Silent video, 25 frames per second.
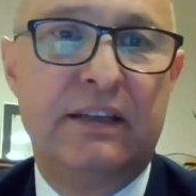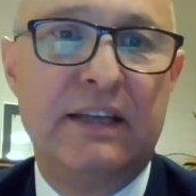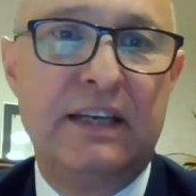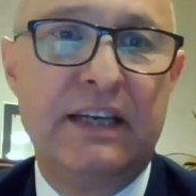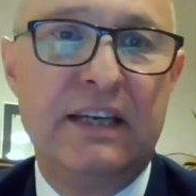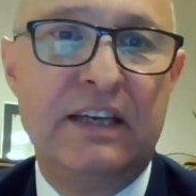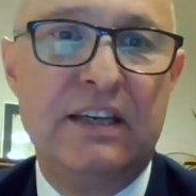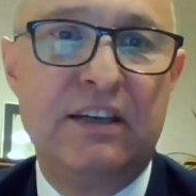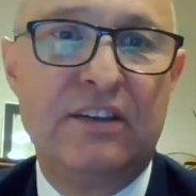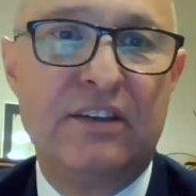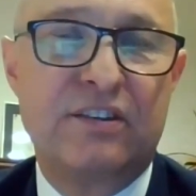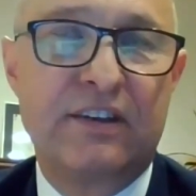
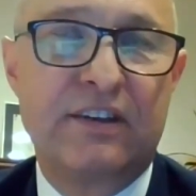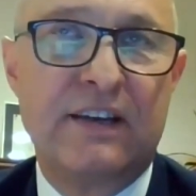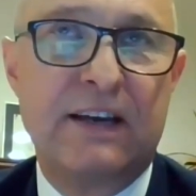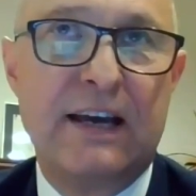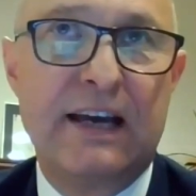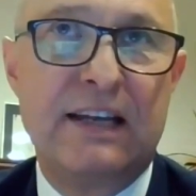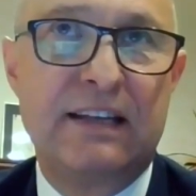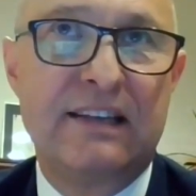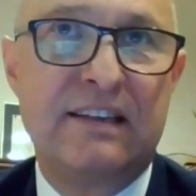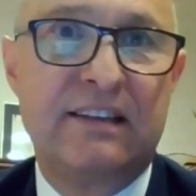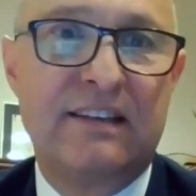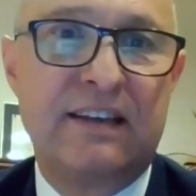these
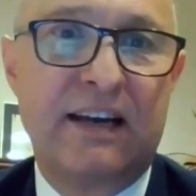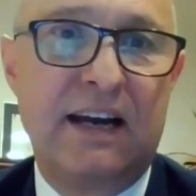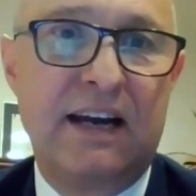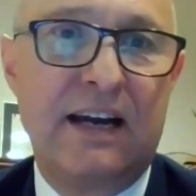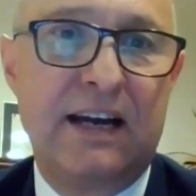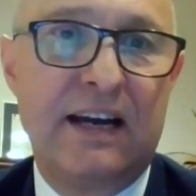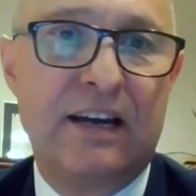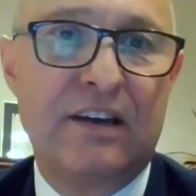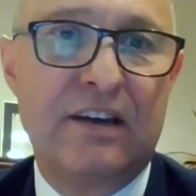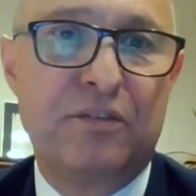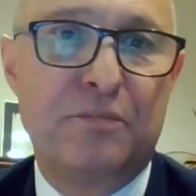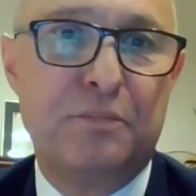
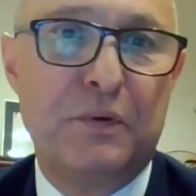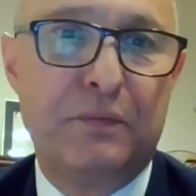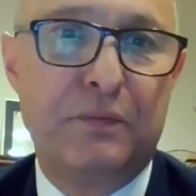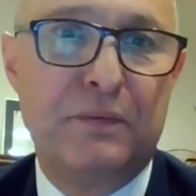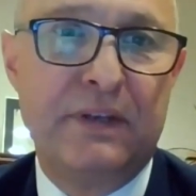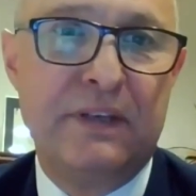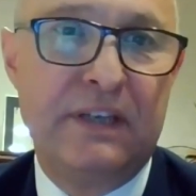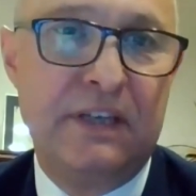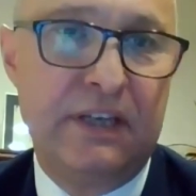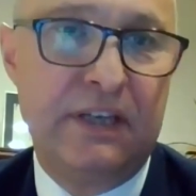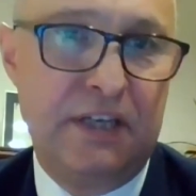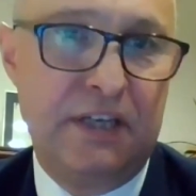ties
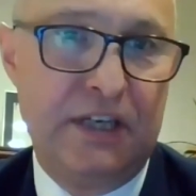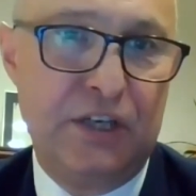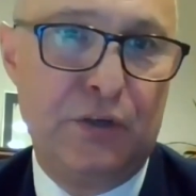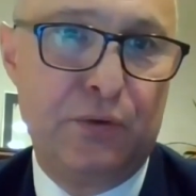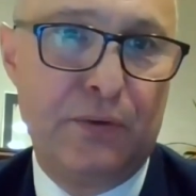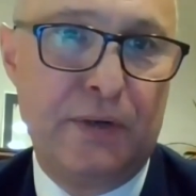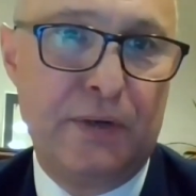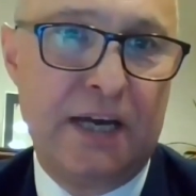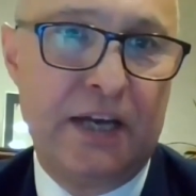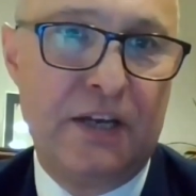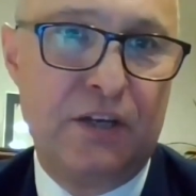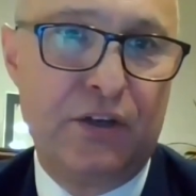between the
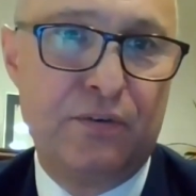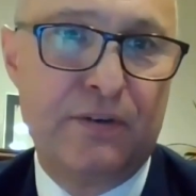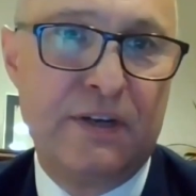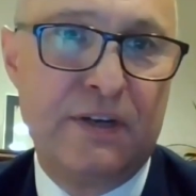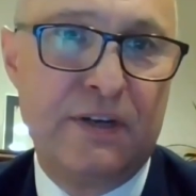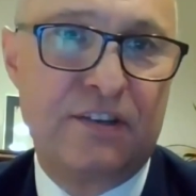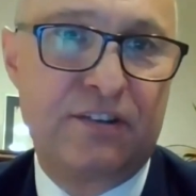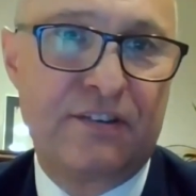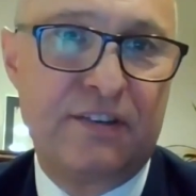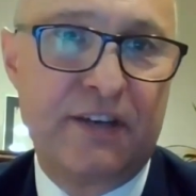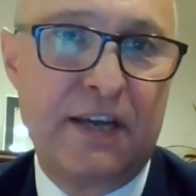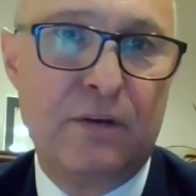EU and
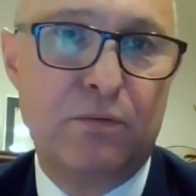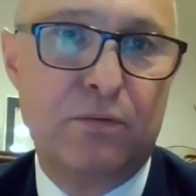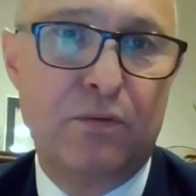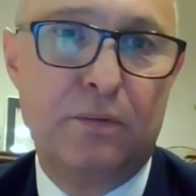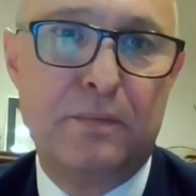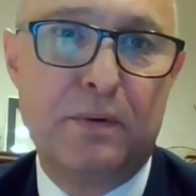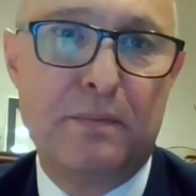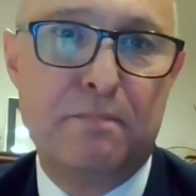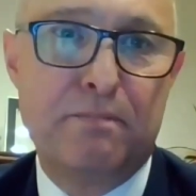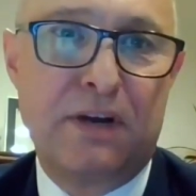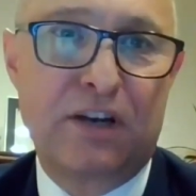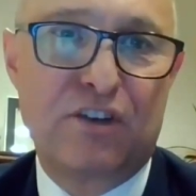USA
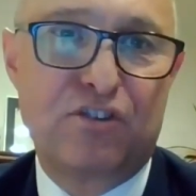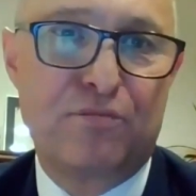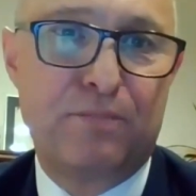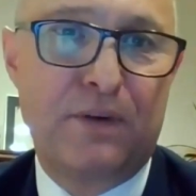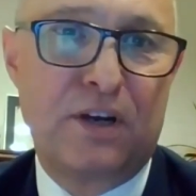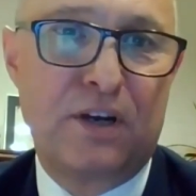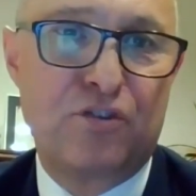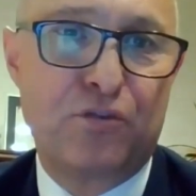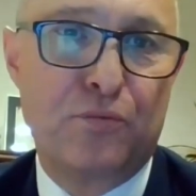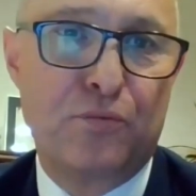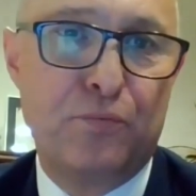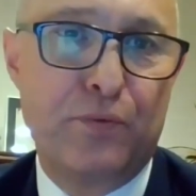will be
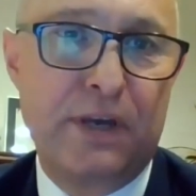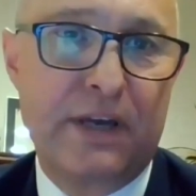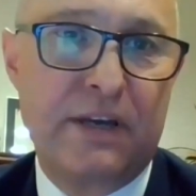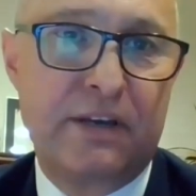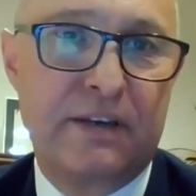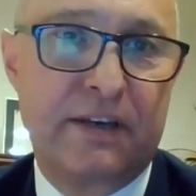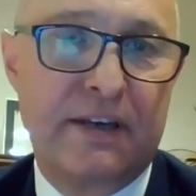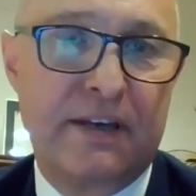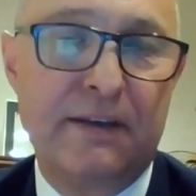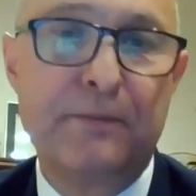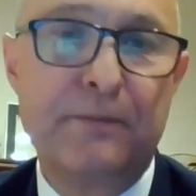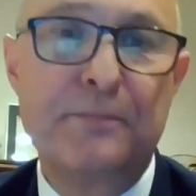much, much
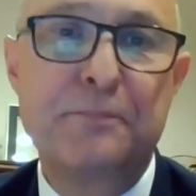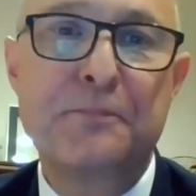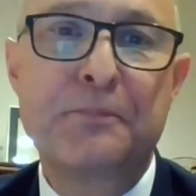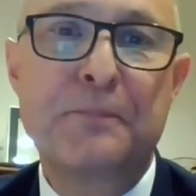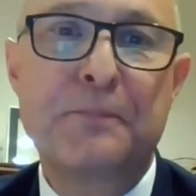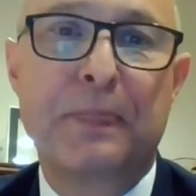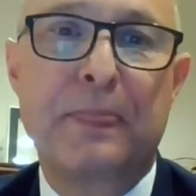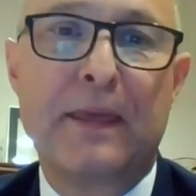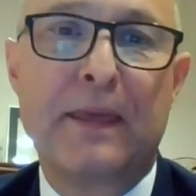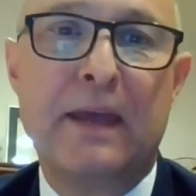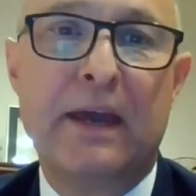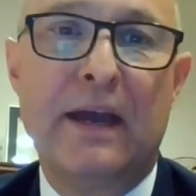weaker.
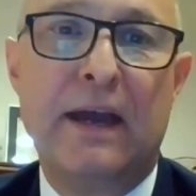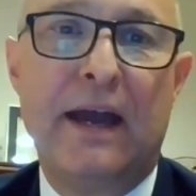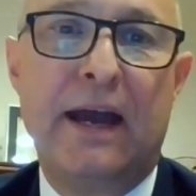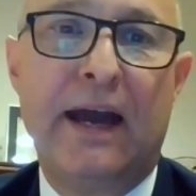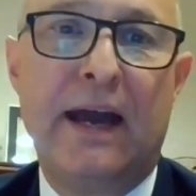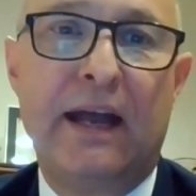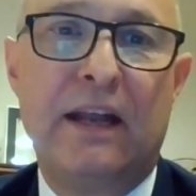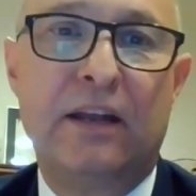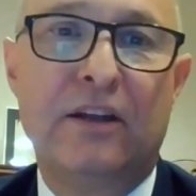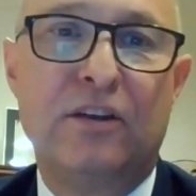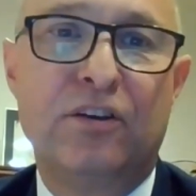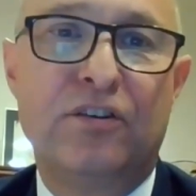
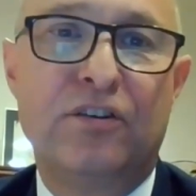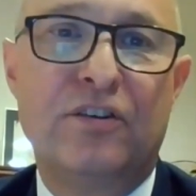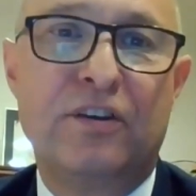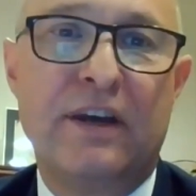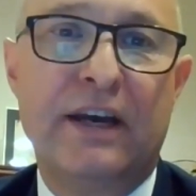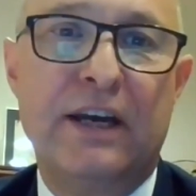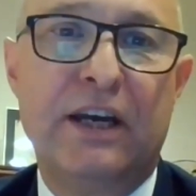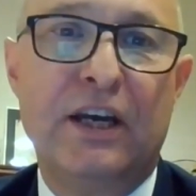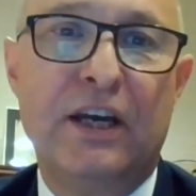And